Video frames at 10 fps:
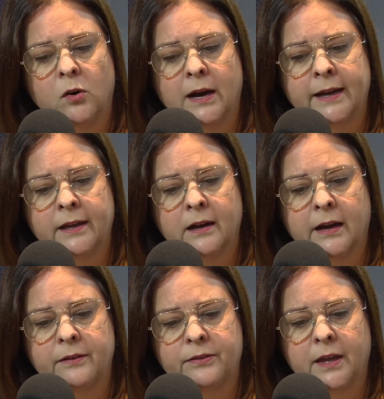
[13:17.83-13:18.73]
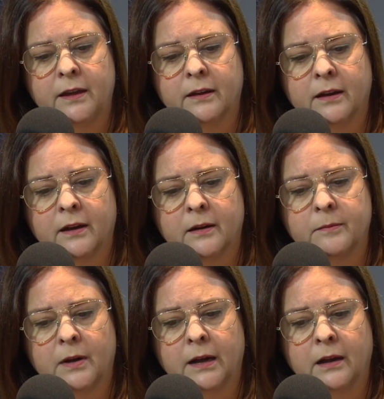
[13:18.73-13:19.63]
I think
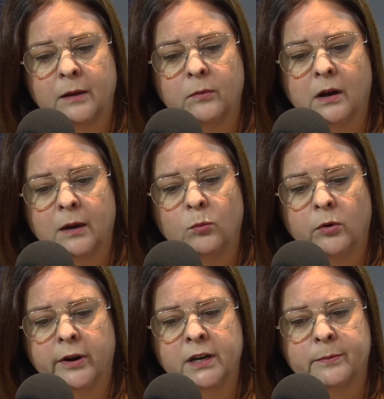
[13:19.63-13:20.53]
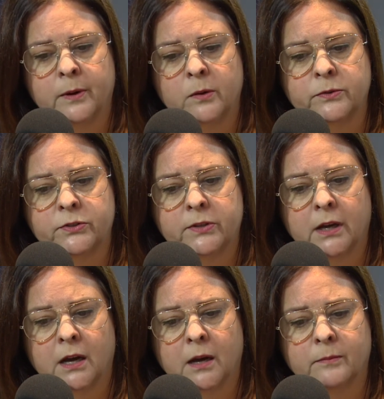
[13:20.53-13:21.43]
I'm worried about
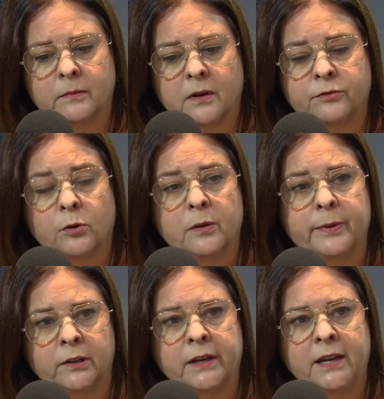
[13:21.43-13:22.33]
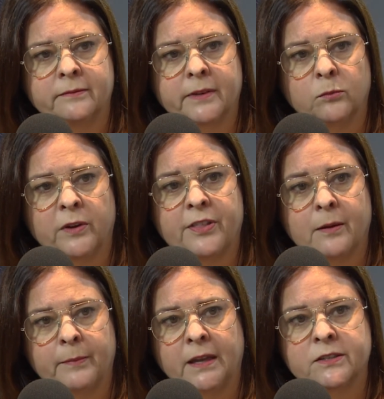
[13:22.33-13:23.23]
affordability and what
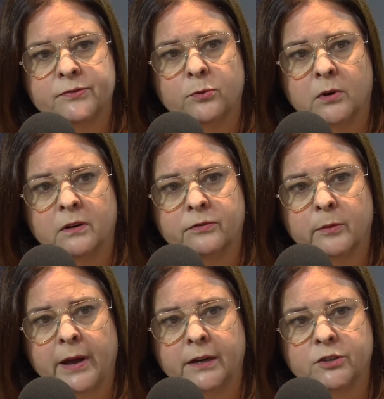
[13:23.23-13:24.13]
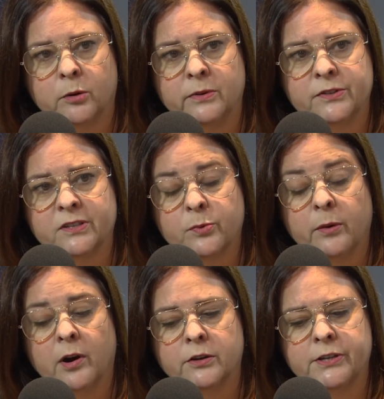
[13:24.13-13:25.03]
that means for Manitobans. That's why
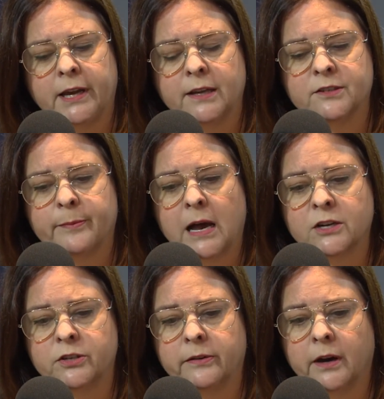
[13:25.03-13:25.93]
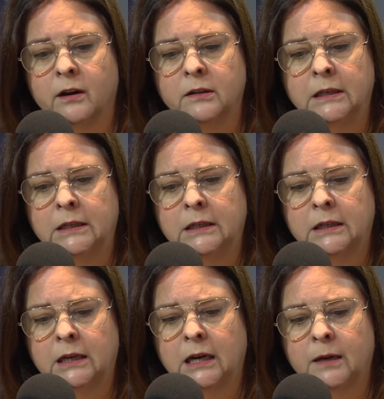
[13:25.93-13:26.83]
we are taking some action there.
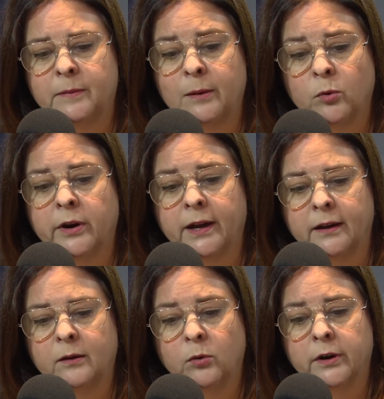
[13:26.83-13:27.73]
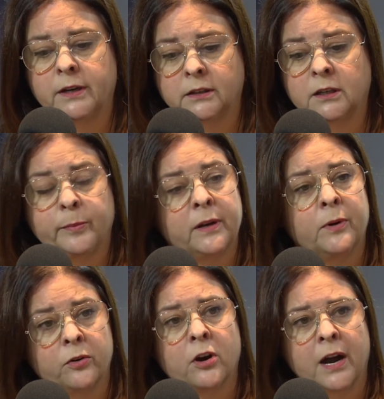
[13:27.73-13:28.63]
I'm worried a little bit
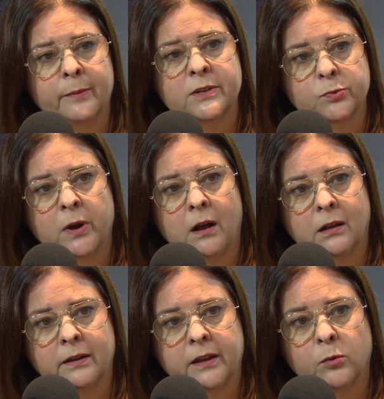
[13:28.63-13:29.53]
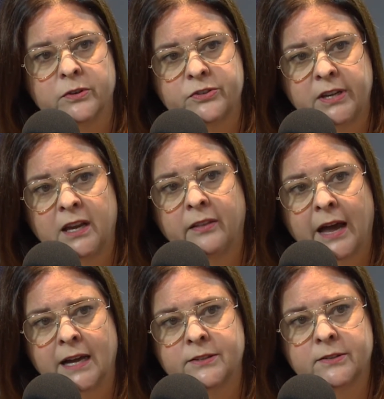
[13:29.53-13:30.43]
about crime as well. I think we're seeing
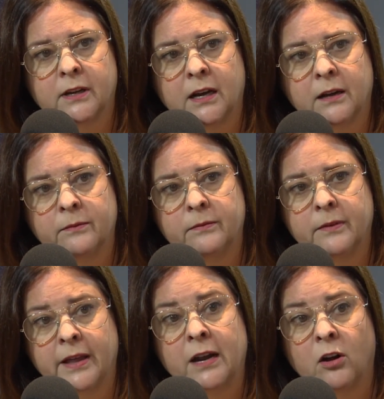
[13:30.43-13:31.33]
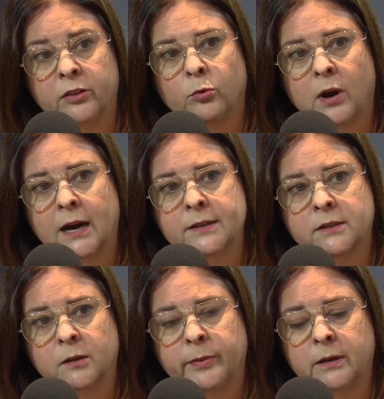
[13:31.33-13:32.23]
that on the rise
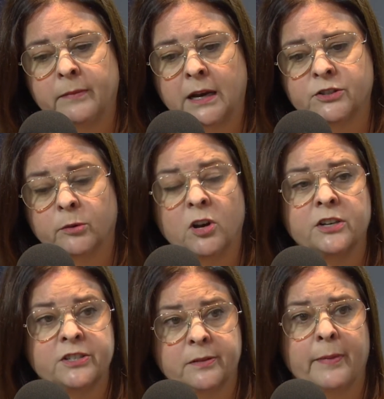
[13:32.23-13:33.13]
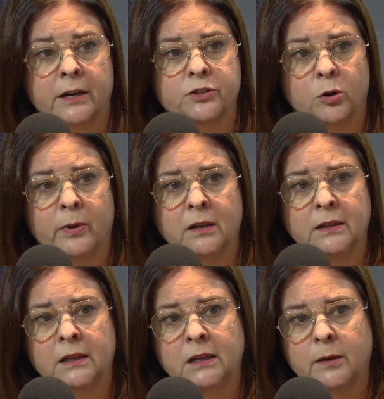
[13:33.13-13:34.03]
a little bit in Manitoba, not just in Manitoba,
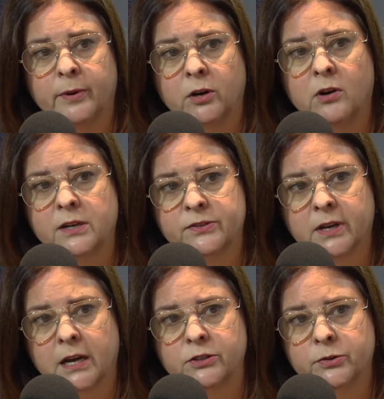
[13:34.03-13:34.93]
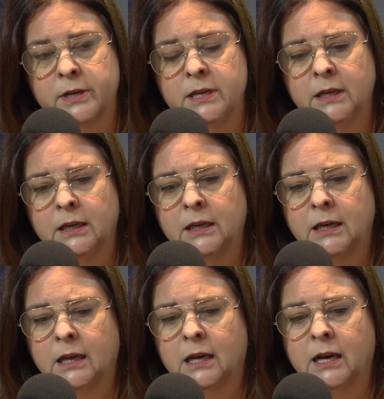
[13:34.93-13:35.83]
but across the country.
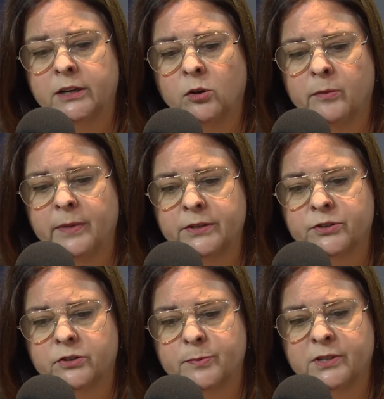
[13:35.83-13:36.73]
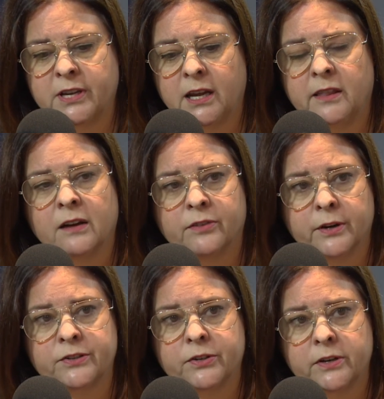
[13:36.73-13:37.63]
I know the minister has been taking that
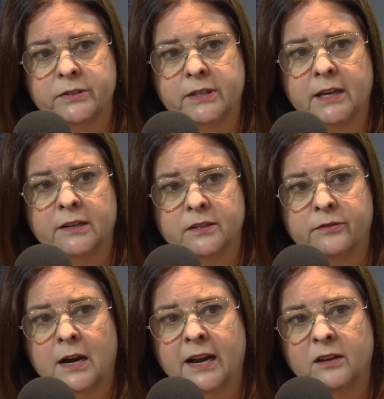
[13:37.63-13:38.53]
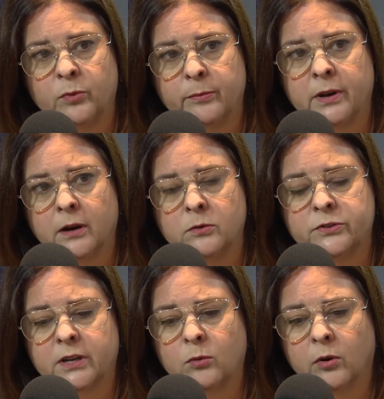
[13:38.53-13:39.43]
very seriously, as have I, and we've been out
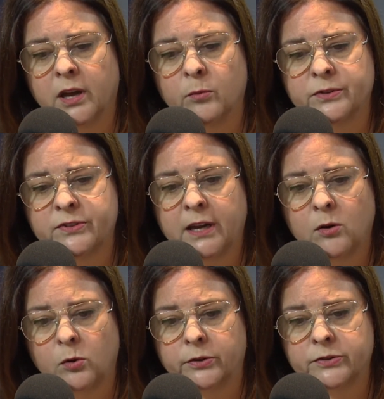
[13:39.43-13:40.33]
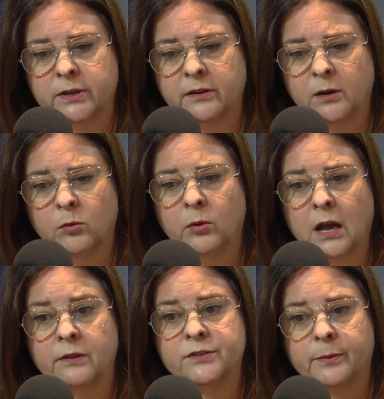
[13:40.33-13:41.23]
working with stakeholders, and I think we'll
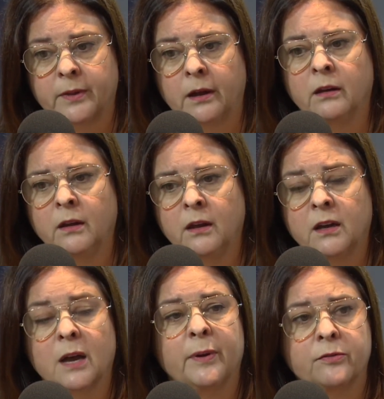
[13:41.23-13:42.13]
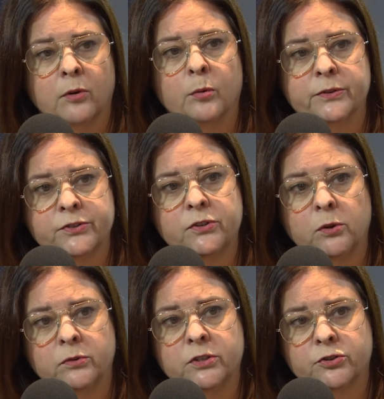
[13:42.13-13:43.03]
have something coming forward
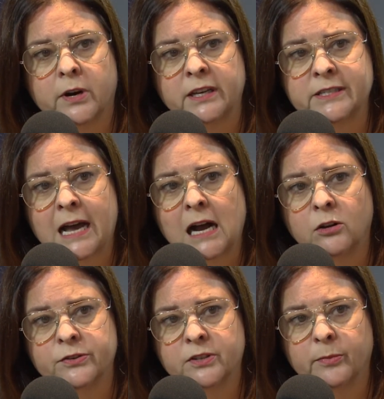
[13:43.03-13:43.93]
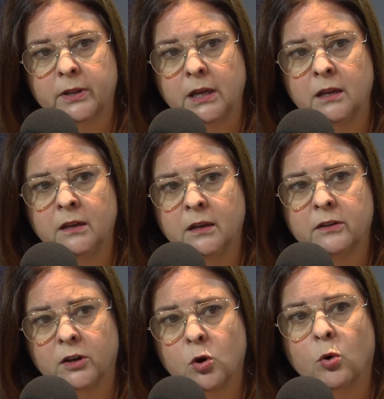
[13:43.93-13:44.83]
soon to try and tackle some of the
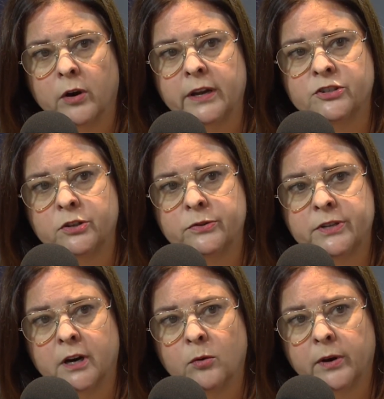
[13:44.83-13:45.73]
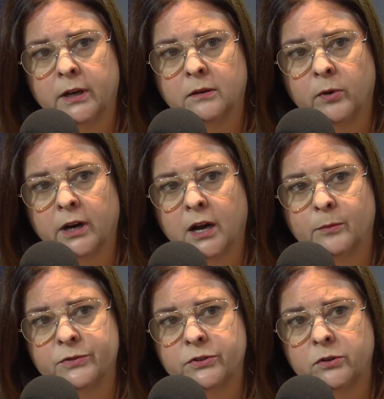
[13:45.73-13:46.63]
core issues there when it
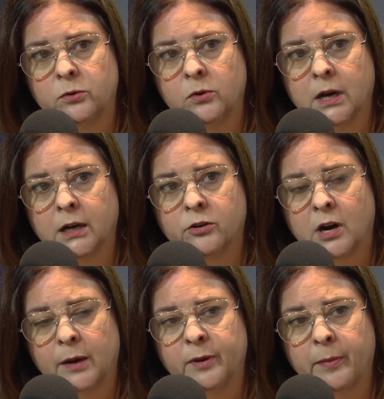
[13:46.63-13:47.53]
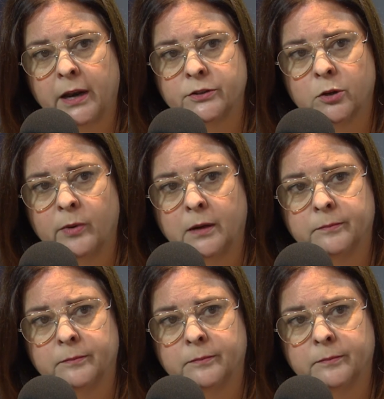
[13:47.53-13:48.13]
comes to crime in Manitoba.